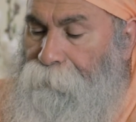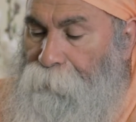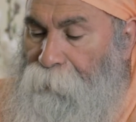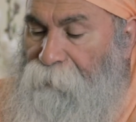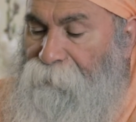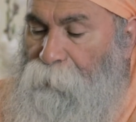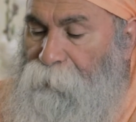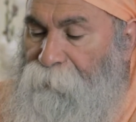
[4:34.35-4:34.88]

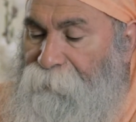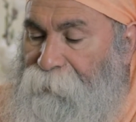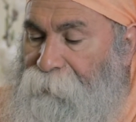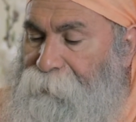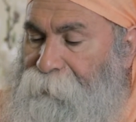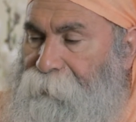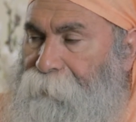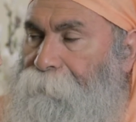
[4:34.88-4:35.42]
previous
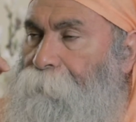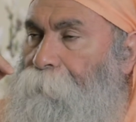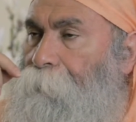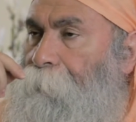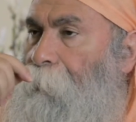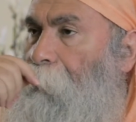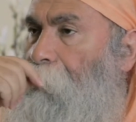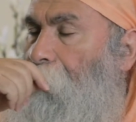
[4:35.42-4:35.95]
verse,
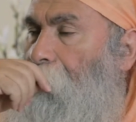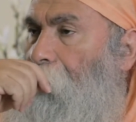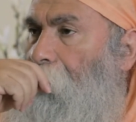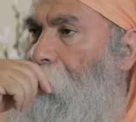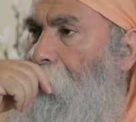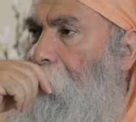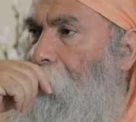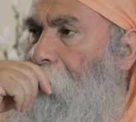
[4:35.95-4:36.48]

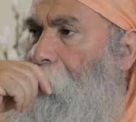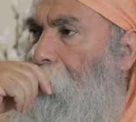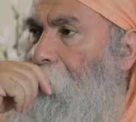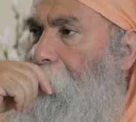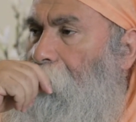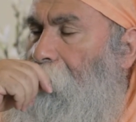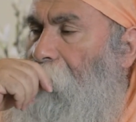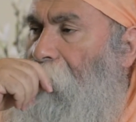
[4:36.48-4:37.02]

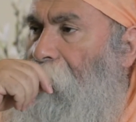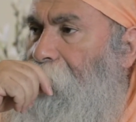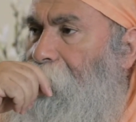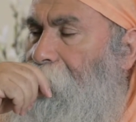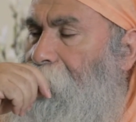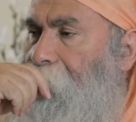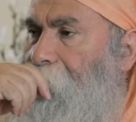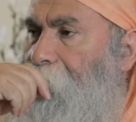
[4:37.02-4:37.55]

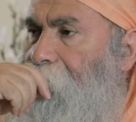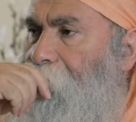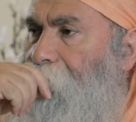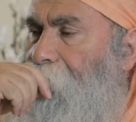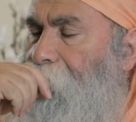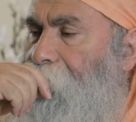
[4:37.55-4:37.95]
that